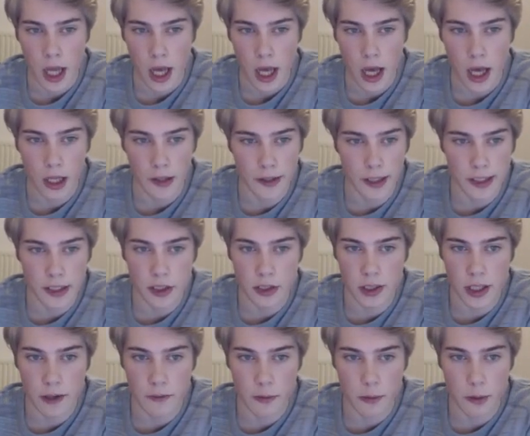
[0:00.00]
uh, that you
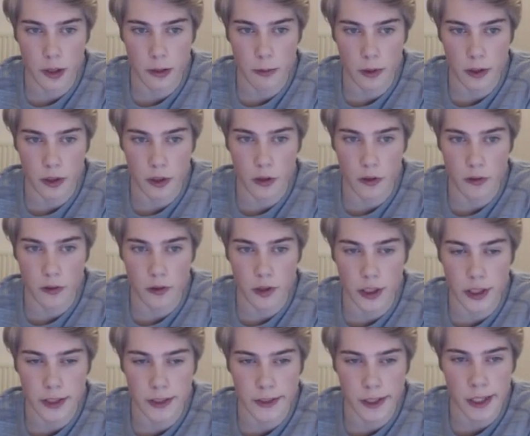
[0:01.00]
never really want to go to
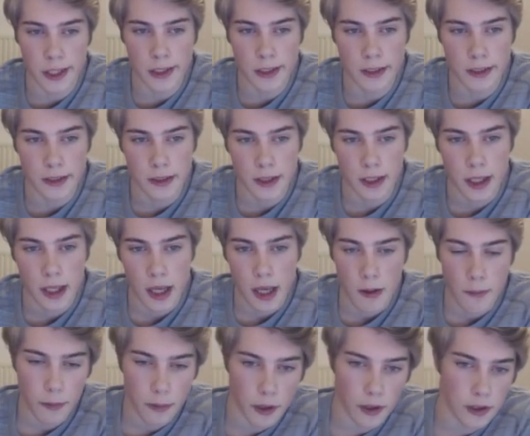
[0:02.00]
g6,
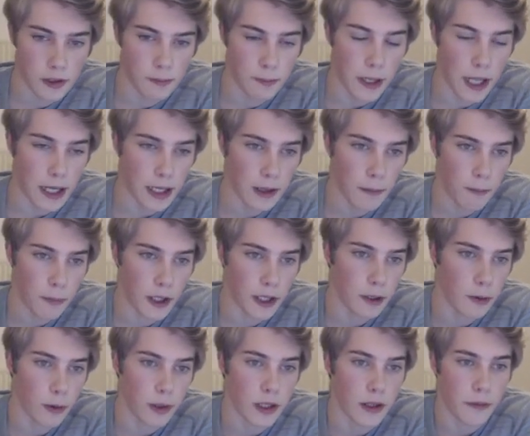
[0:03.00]
because black can play
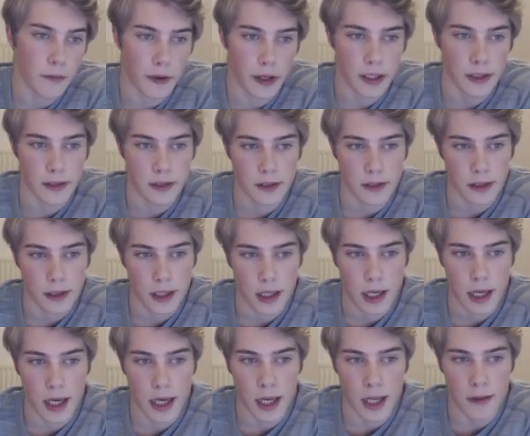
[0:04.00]
queen f8,
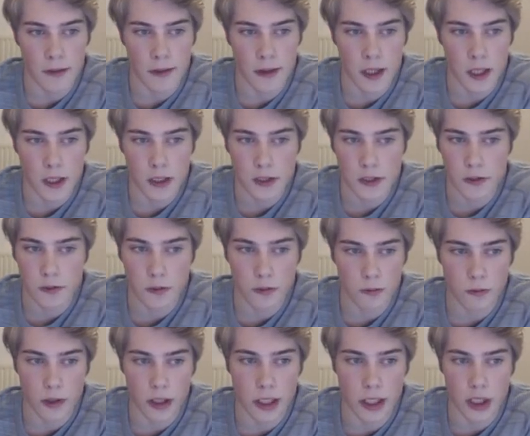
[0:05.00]
and there's
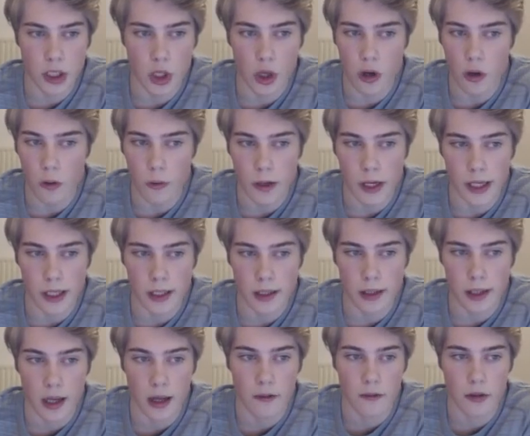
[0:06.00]
really no way
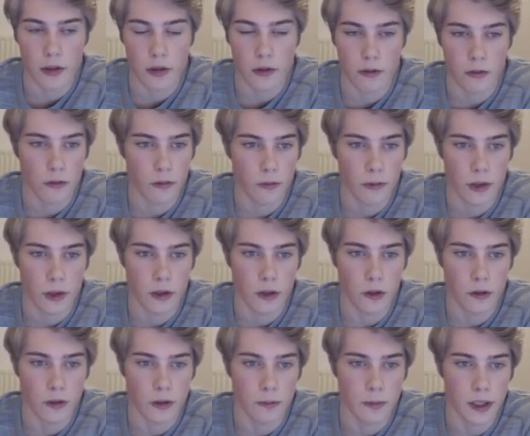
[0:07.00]
ever we're
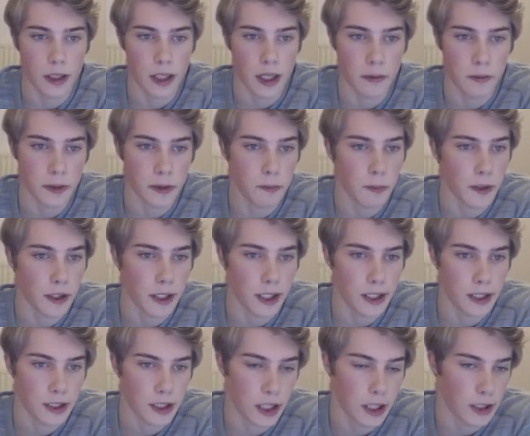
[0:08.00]
going to be able to play
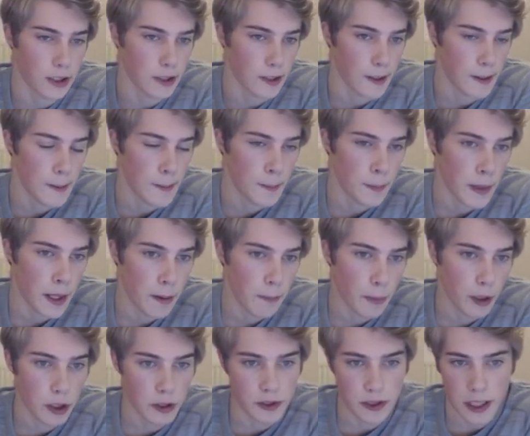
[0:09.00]
h8,
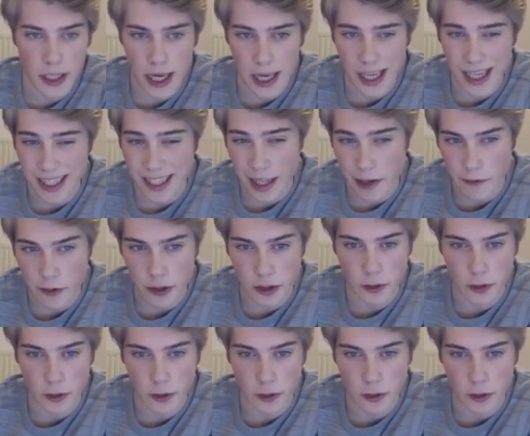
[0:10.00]
because the king can never